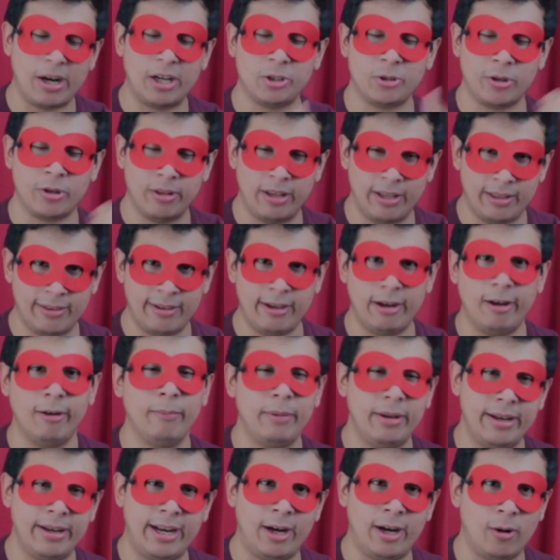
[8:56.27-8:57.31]
her, like, tell
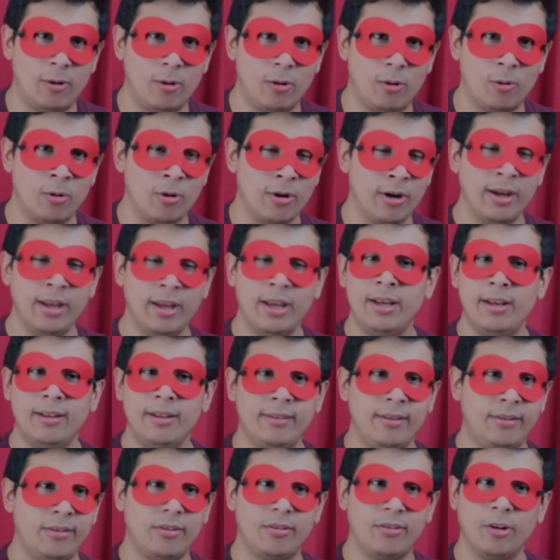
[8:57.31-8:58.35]
me now or
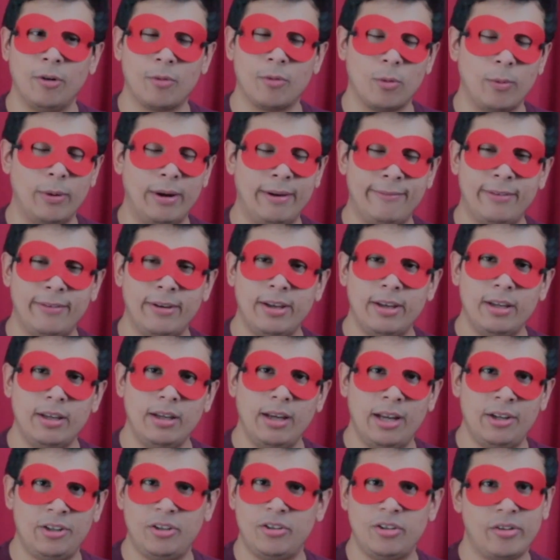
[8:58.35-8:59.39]
this is over with.
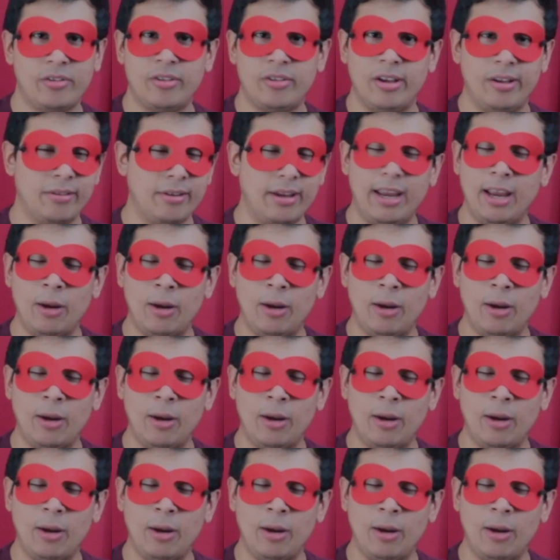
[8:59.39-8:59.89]
And she just says, it